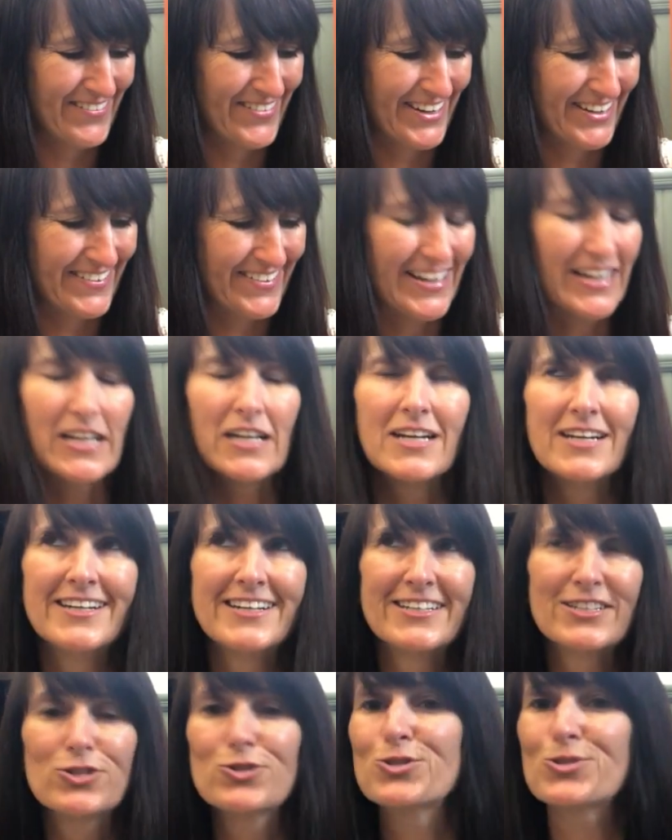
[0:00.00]
Am I right?
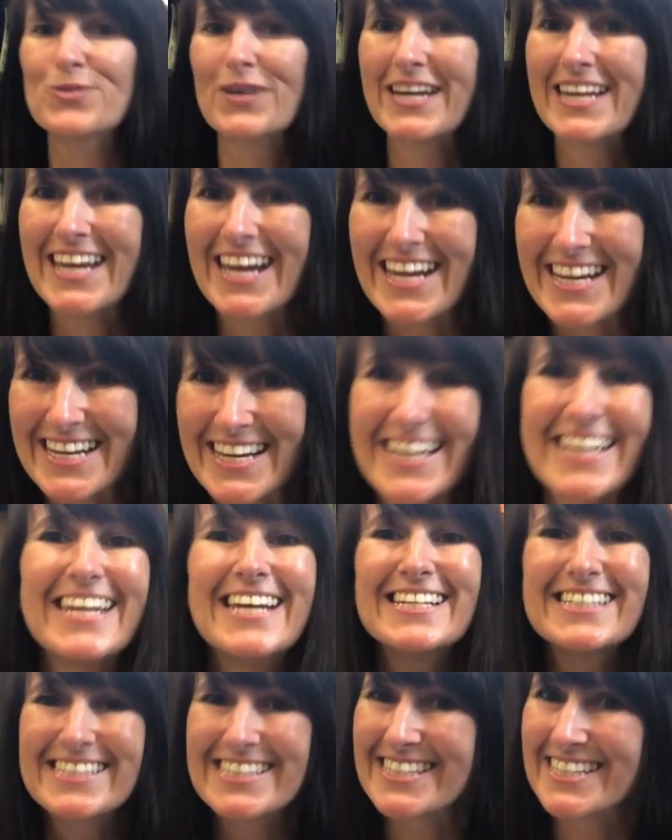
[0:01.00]
June 28.
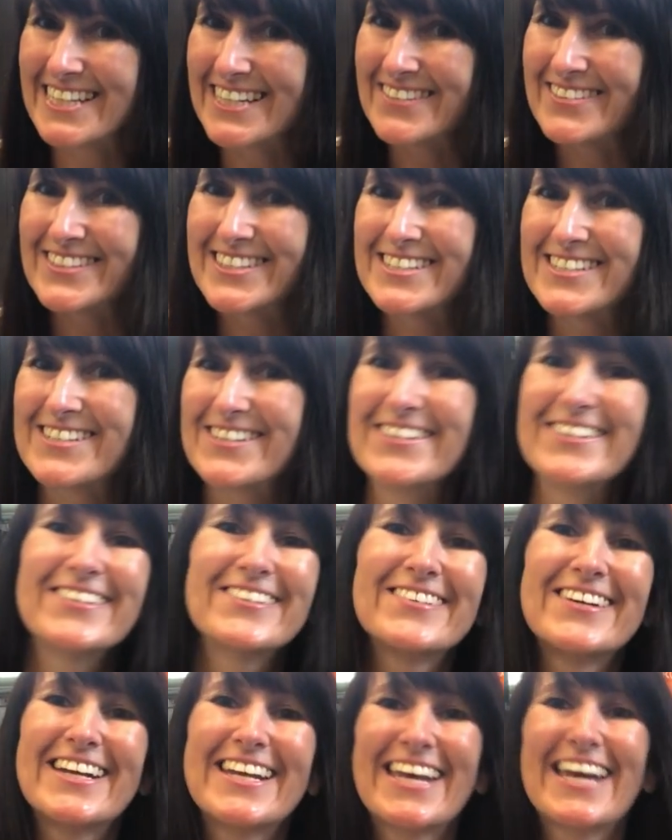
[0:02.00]
Yesterday was June
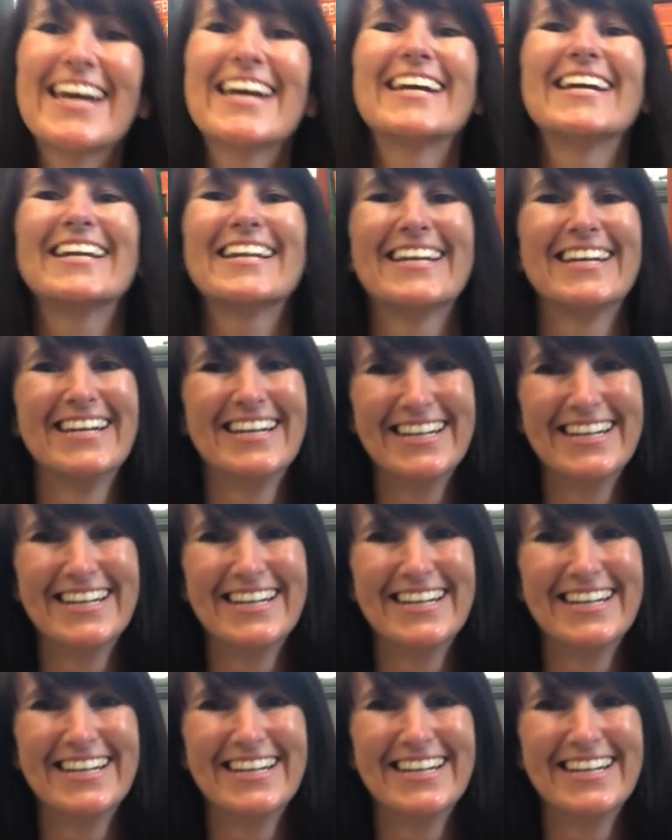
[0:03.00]
28.